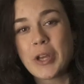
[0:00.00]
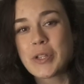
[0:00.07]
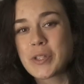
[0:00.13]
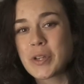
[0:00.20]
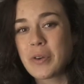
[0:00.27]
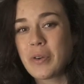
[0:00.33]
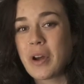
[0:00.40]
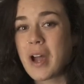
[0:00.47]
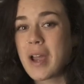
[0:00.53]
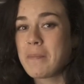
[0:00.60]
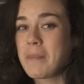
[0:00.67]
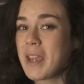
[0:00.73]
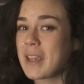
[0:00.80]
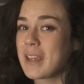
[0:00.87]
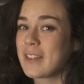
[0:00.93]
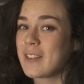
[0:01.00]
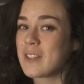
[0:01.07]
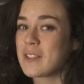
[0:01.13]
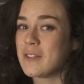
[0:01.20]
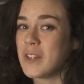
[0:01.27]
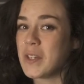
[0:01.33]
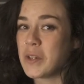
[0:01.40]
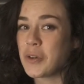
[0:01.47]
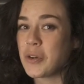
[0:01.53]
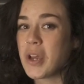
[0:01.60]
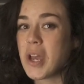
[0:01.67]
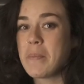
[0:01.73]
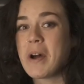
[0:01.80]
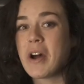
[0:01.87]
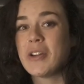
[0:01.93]
So I'm making this
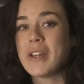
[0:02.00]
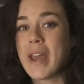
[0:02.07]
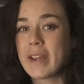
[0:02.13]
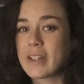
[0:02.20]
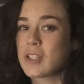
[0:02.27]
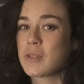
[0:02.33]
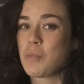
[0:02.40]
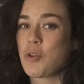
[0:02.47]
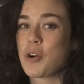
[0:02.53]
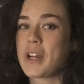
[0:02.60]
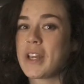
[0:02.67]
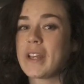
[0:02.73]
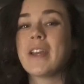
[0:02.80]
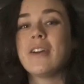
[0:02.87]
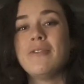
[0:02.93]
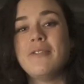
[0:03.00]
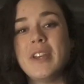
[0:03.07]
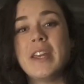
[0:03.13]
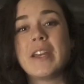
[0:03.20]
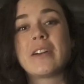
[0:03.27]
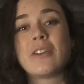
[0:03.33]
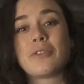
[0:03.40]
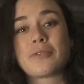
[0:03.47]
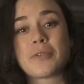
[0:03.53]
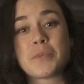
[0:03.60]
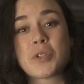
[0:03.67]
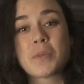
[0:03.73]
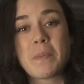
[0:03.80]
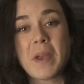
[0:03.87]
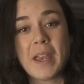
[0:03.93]
video about exporting a vehicle from
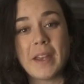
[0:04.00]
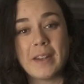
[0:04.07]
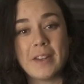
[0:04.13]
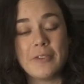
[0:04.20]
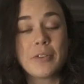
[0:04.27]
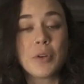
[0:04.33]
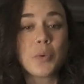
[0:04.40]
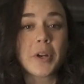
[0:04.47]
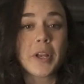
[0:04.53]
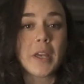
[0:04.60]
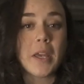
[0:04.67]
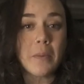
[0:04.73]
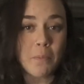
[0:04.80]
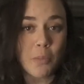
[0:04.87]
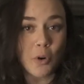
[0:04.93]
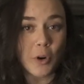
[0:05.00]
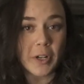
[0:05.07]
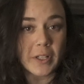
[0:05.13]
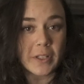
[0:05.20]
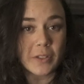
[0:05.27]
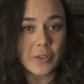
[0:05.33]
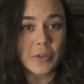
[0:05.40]
Spain if you want to import it